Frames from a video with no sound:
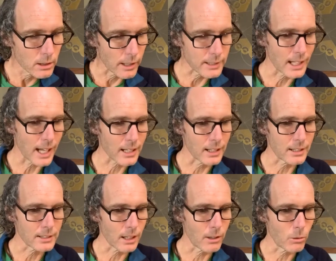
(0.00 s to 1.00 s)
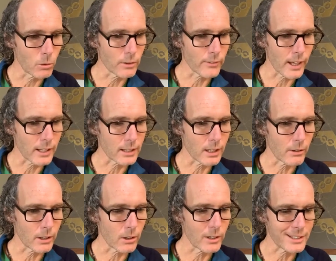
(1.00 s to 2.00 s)
Exactly. So all of that
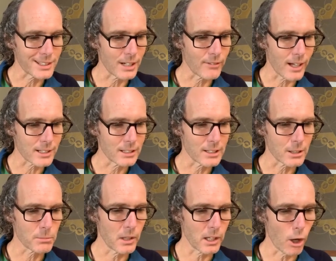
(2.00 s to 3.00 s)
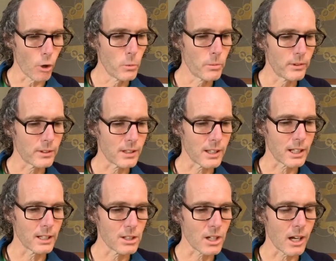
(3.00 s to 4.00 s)
going on, instead of actually just being open to the
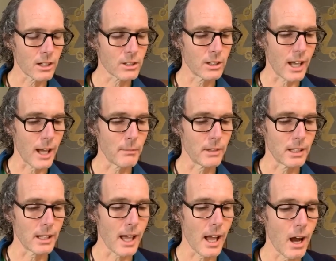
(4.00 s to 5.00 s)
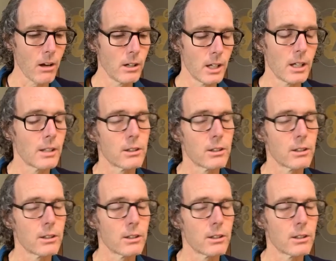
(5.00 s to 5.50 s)
conjunction happening now,